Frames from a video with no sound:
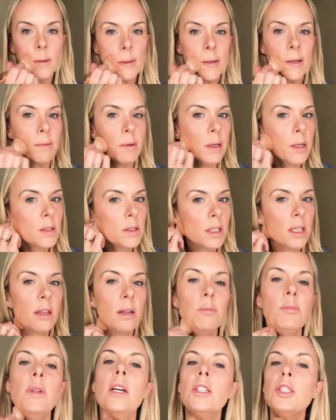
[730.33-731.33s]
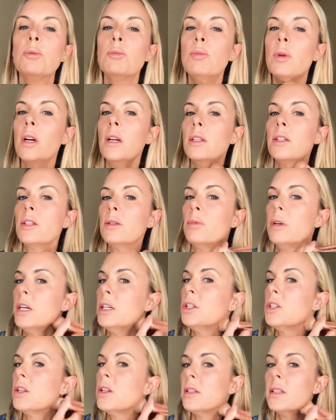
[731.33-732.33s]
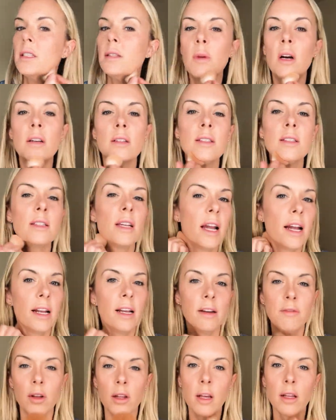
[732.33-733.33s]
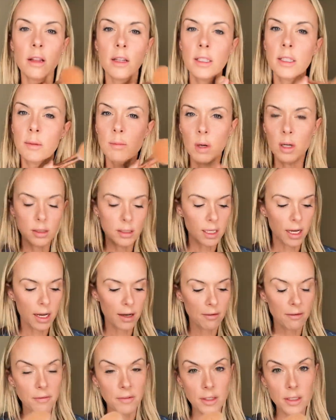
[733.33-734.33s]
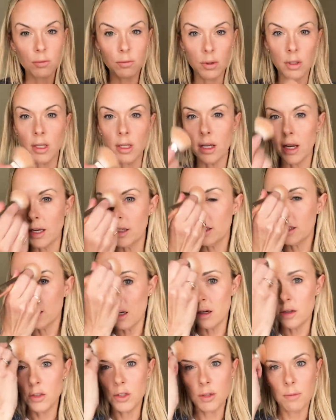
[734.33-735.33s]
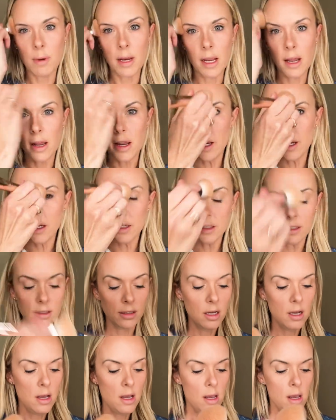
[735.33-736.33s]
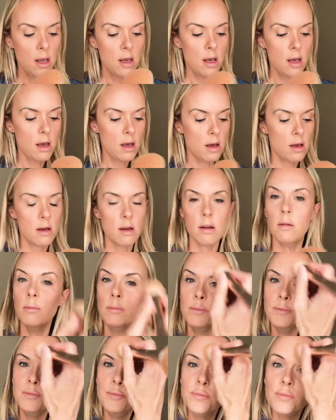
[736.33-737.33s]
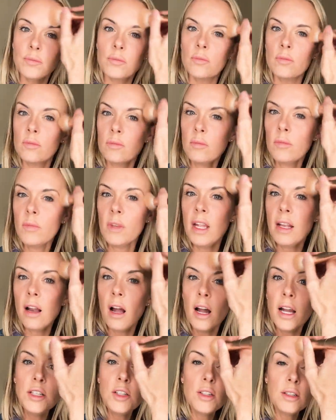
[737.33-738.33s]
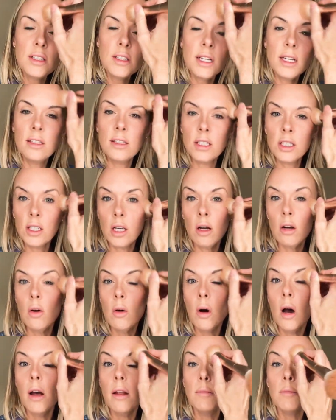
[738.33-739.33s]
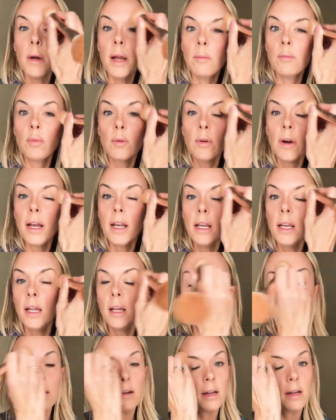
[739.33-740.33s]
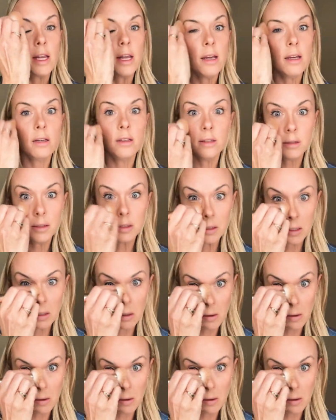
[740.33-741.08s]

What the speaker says: And I'm using the blush bronzer brush, the small side. I feel like the small side fits really nicely under my eyes. And I just tend to go on my brightening areas.